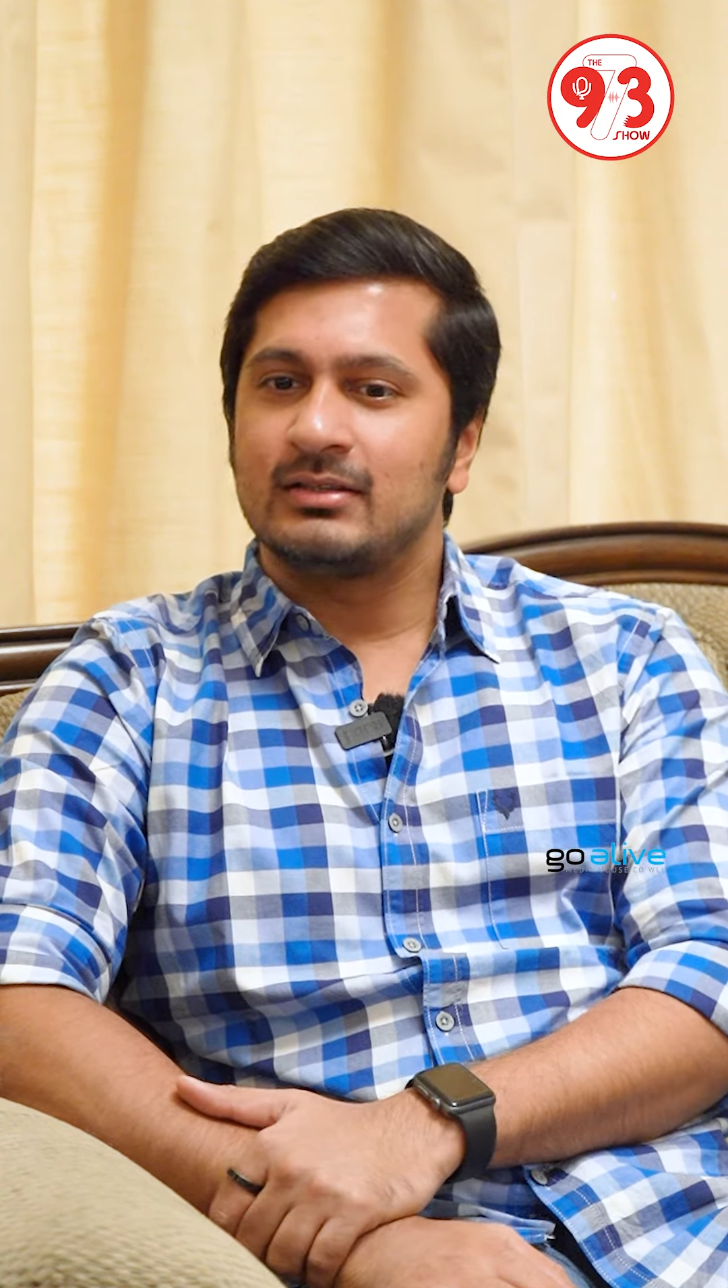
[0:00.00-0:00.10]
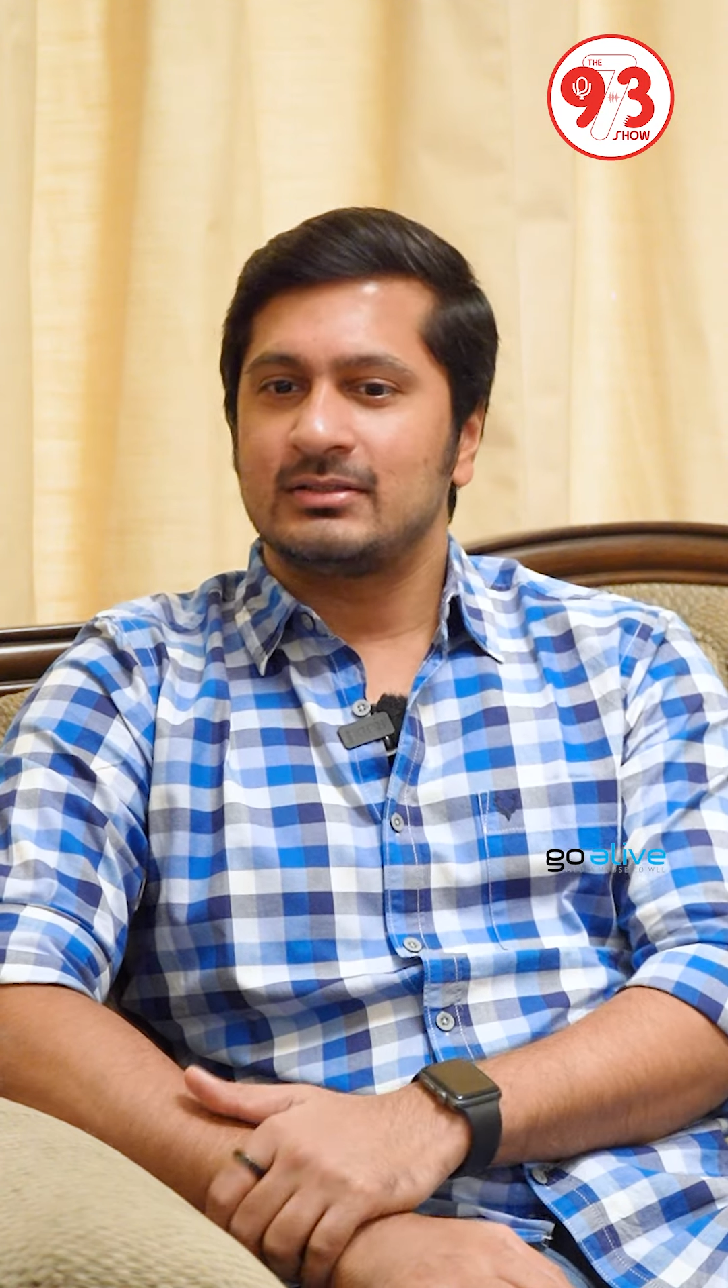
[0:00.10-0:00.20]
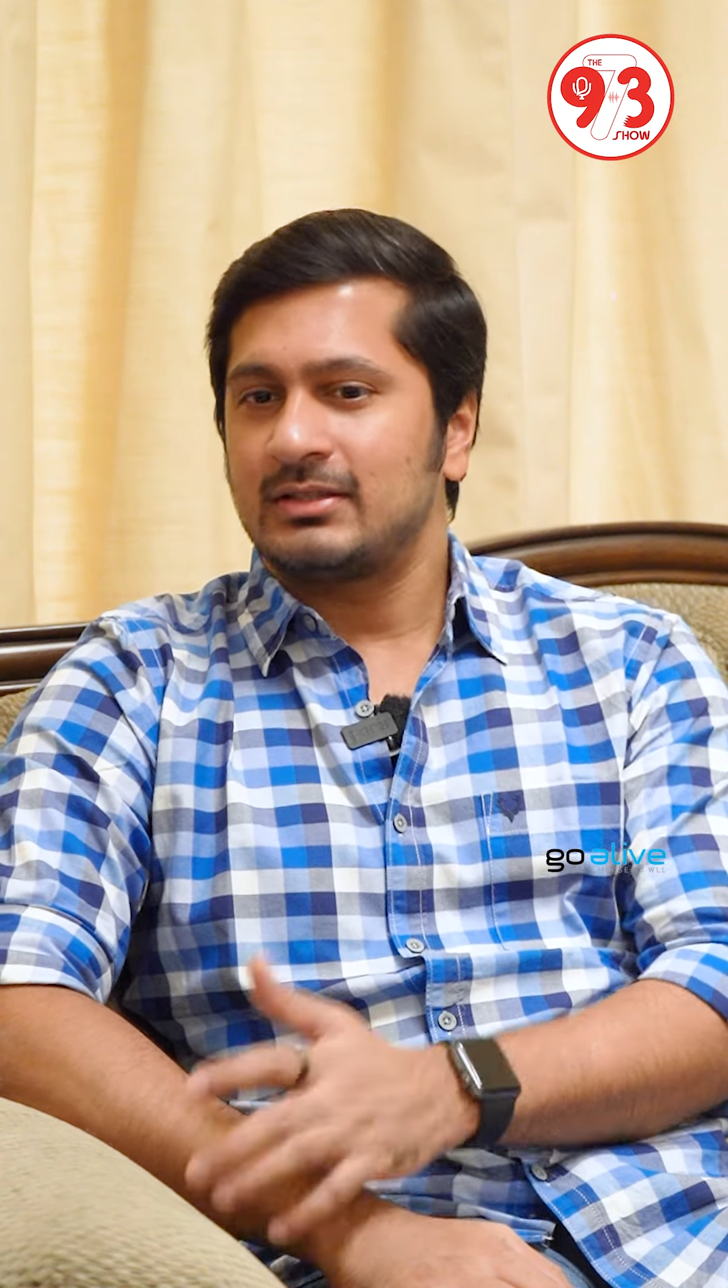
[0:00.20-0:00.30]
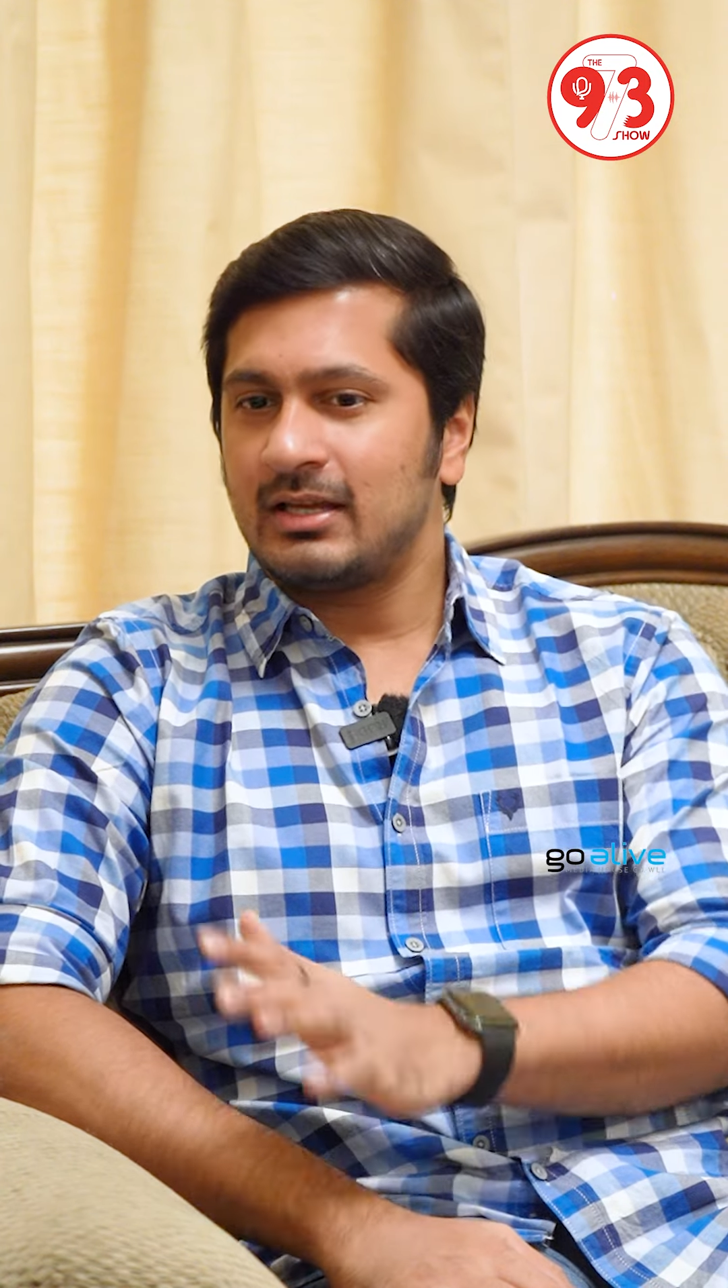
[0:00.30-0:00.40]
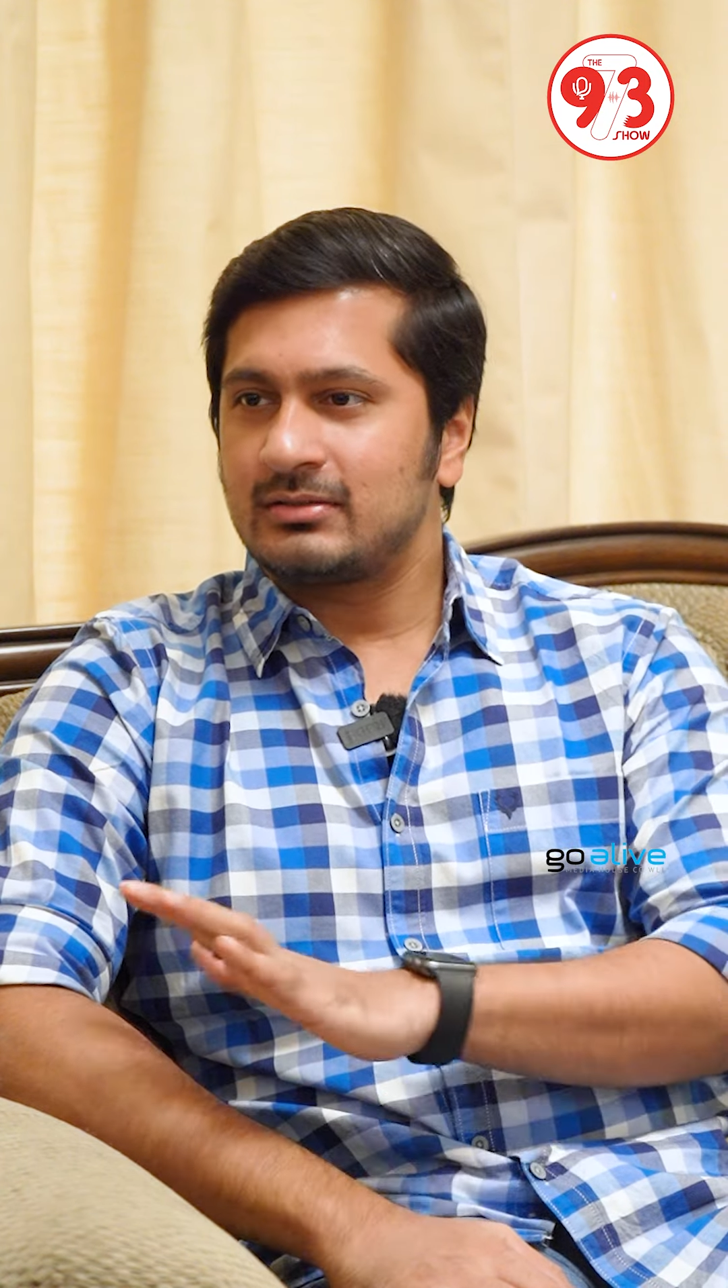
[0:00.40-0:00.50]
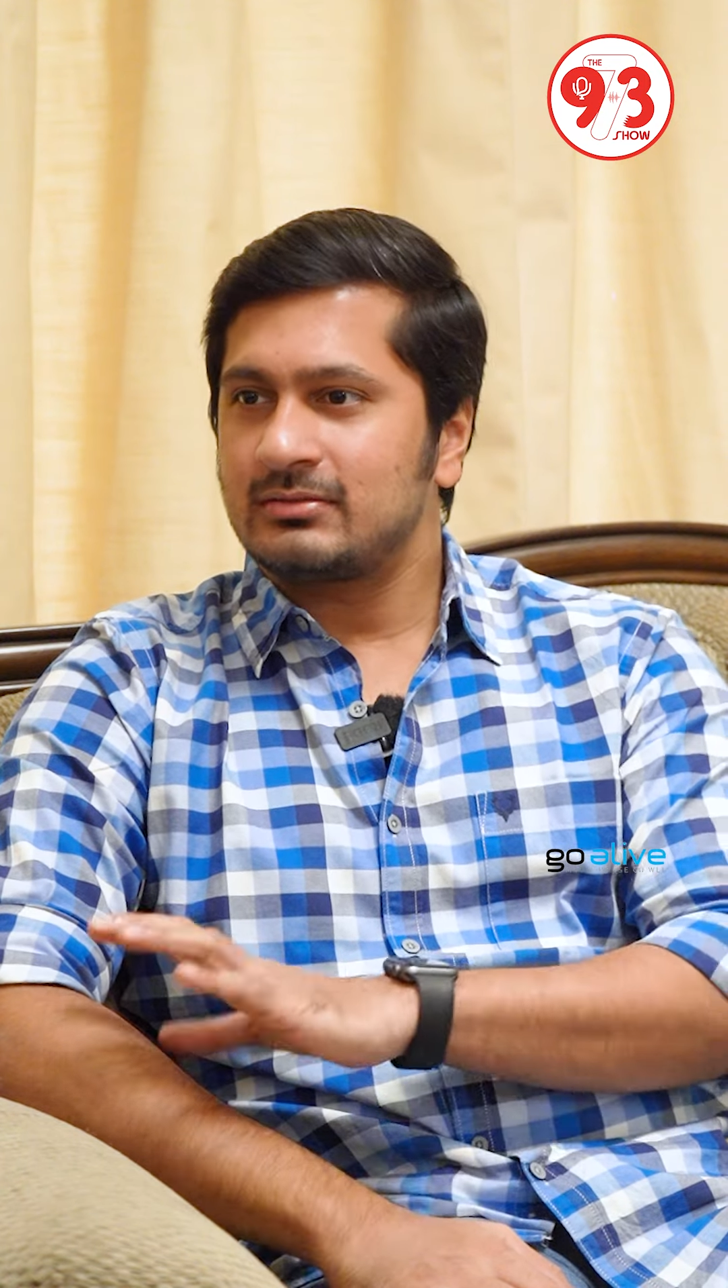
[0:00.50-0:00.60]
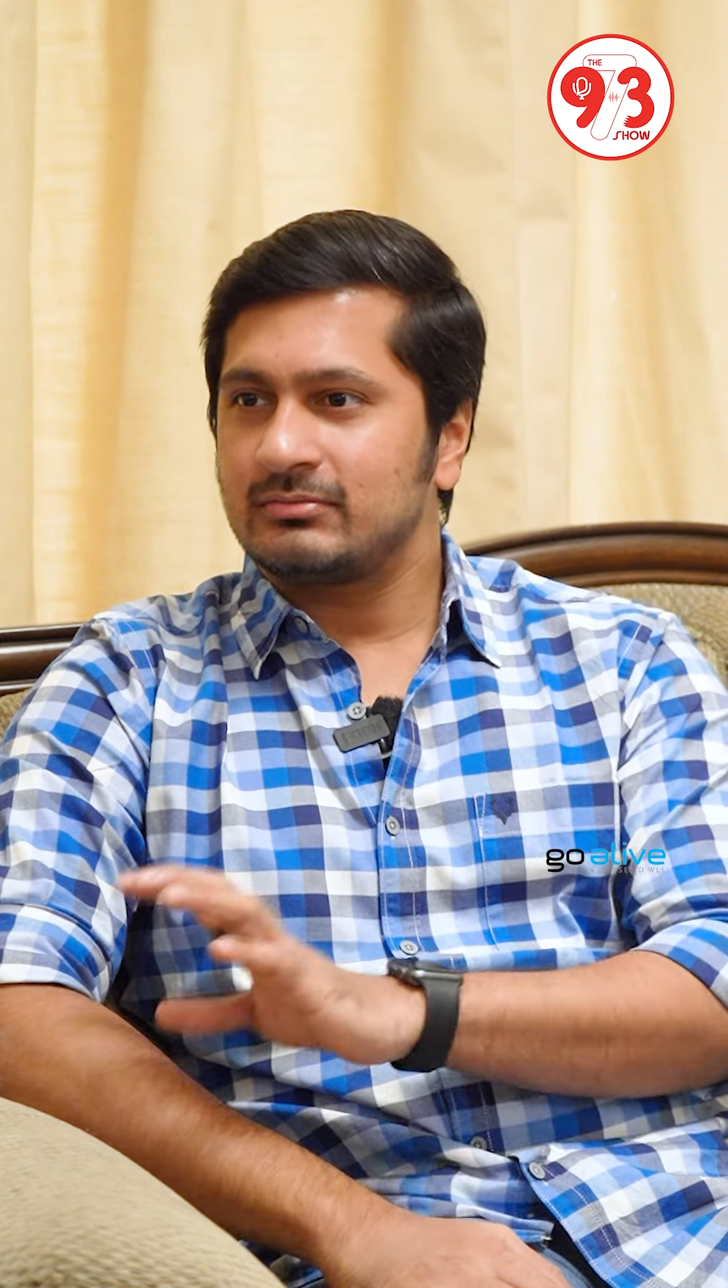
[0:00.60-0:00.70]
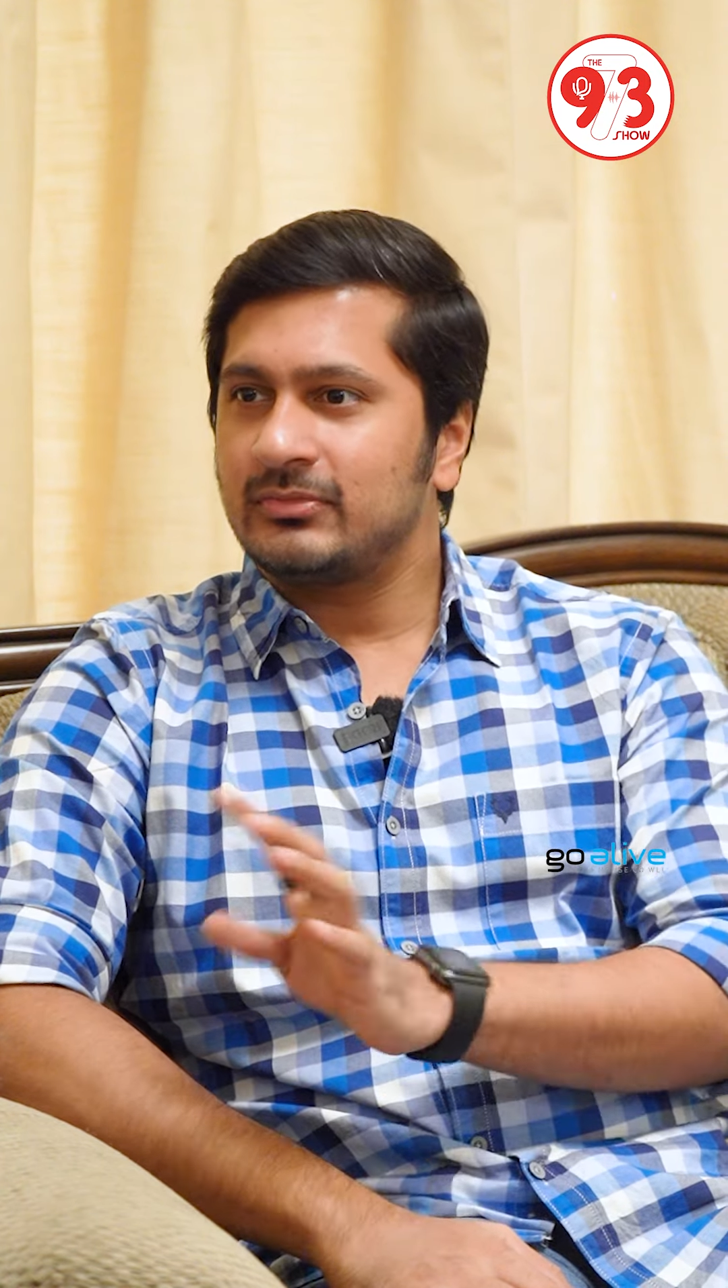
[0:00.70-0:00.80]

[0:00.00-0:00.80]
just that